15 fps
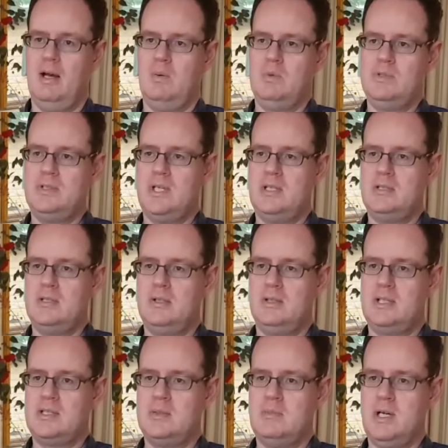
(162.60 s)
wouldn't say it's not
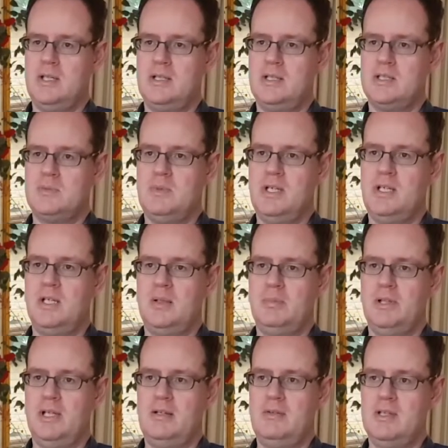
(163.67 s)
as demanding as making a
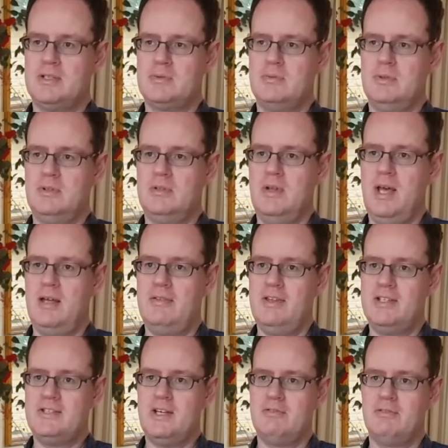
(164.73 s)
plane. That's
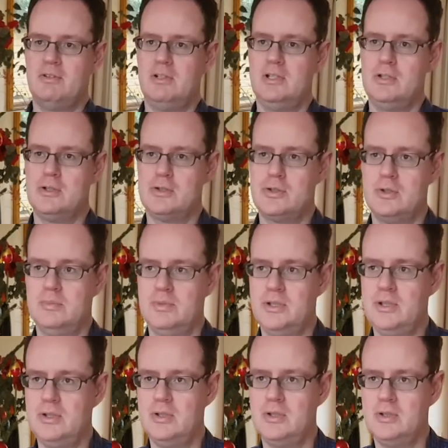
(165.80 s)
definitely not true. But
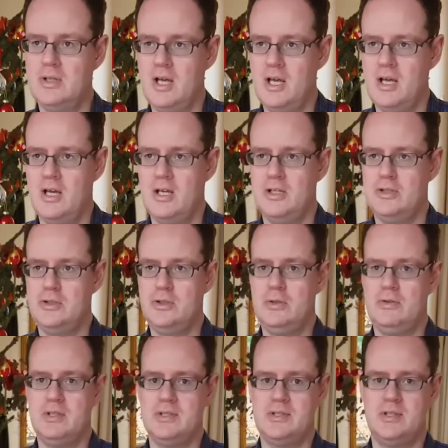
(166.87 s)
you can
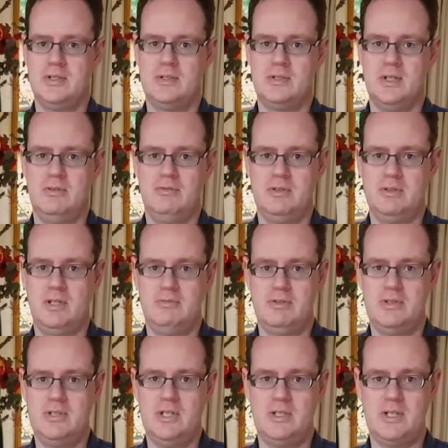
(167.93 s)
do this, and if
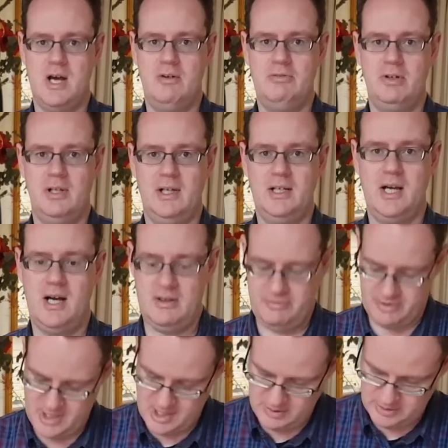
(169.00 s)
you sit down for like half
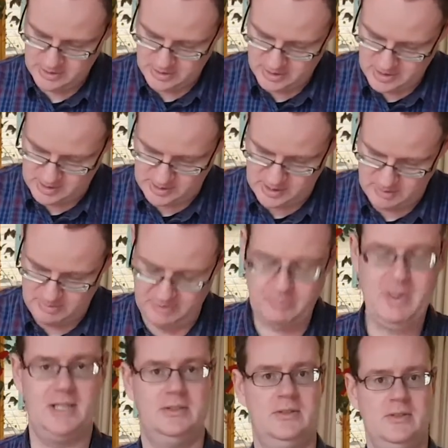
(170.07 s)
an hour, you can cut a couple of
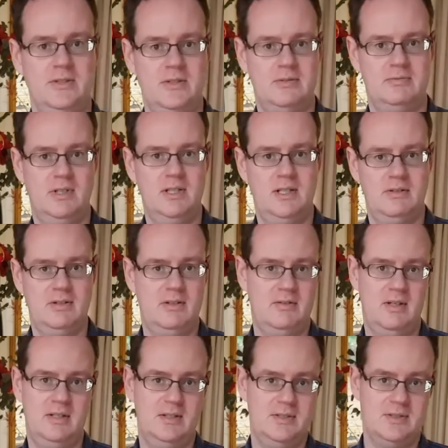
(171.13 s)
petals, right? I think
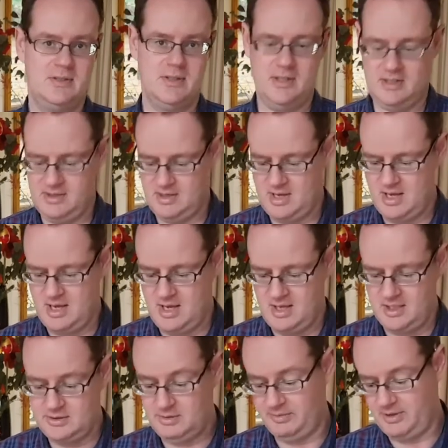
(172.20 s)
that
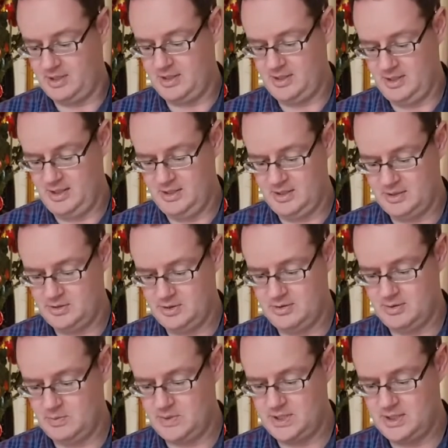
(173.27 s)
is something I like during
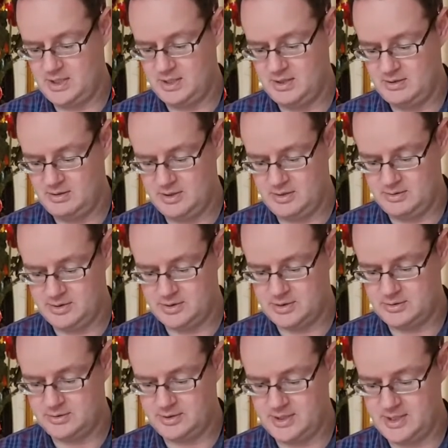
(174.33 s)
the week, you know, on a
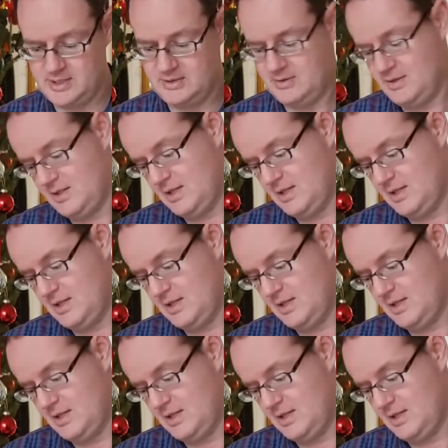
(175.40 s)
school night.